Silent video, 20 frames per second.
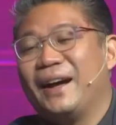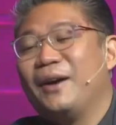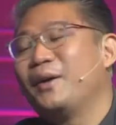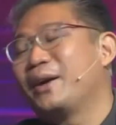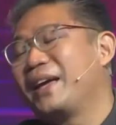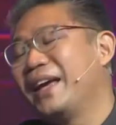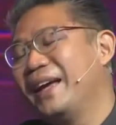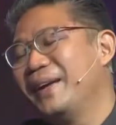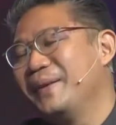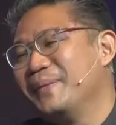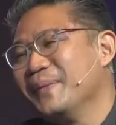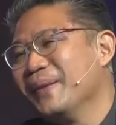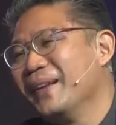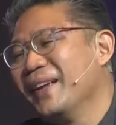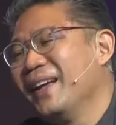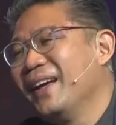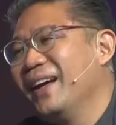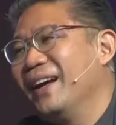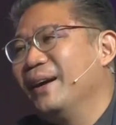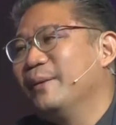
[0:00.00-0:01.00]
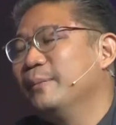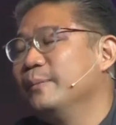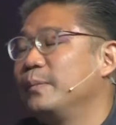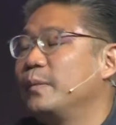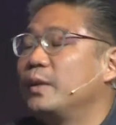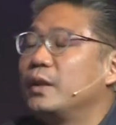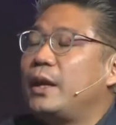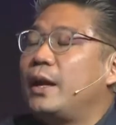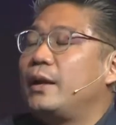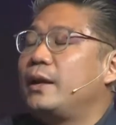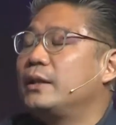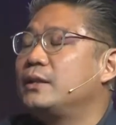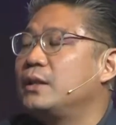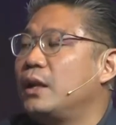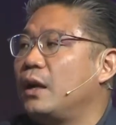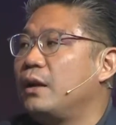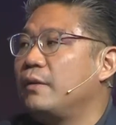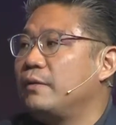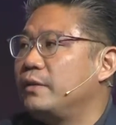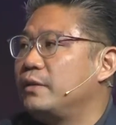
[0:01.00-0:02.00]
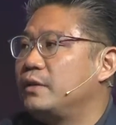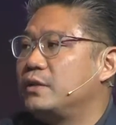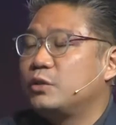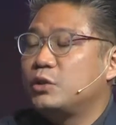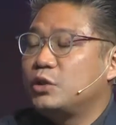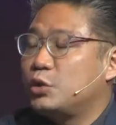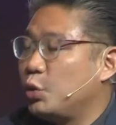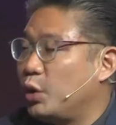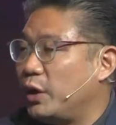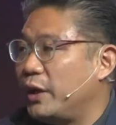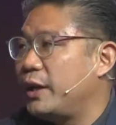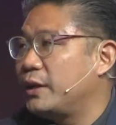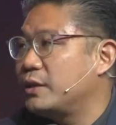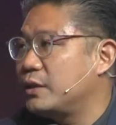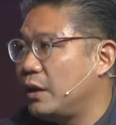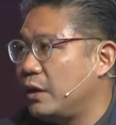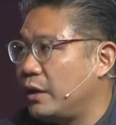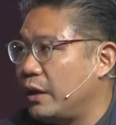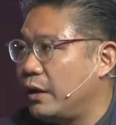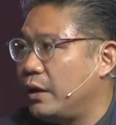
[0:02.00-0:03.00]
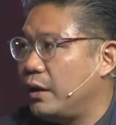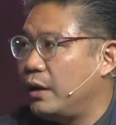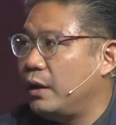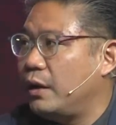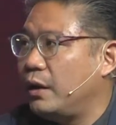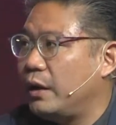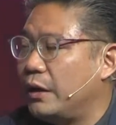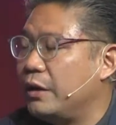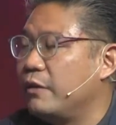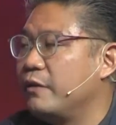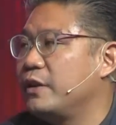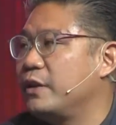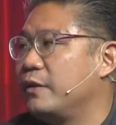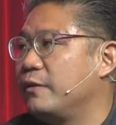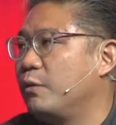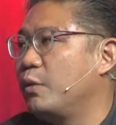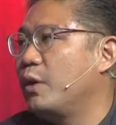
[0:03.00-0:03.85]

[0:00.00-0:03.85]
Okay. Yeah, surely there's a lot of innovative